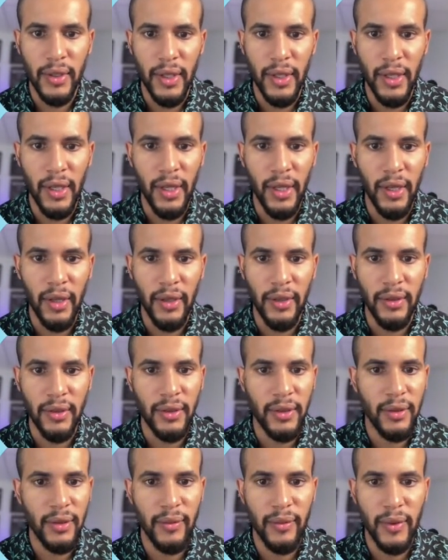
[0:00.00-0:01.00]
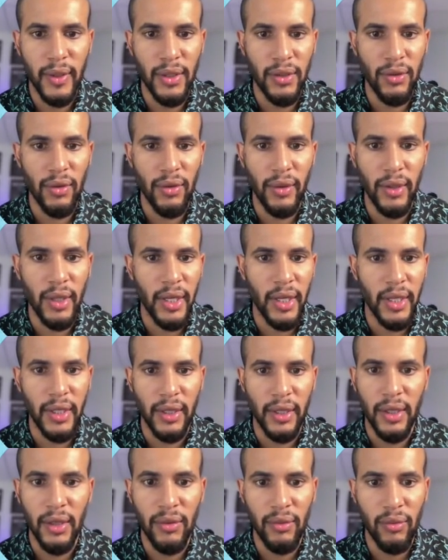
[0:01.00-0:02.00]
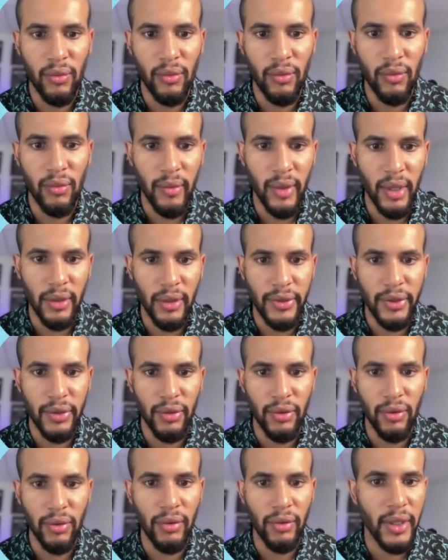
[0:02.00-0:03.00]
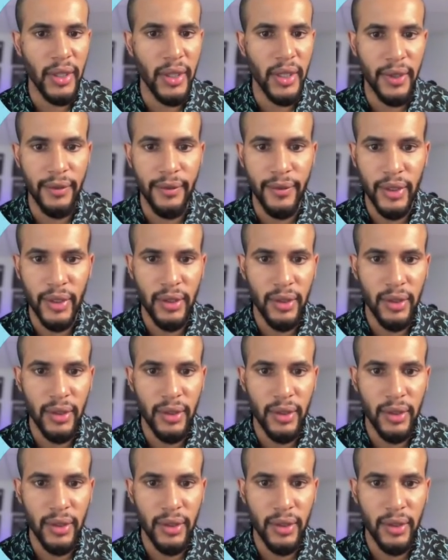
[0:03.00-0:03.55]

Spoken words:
and there's only like one middle school and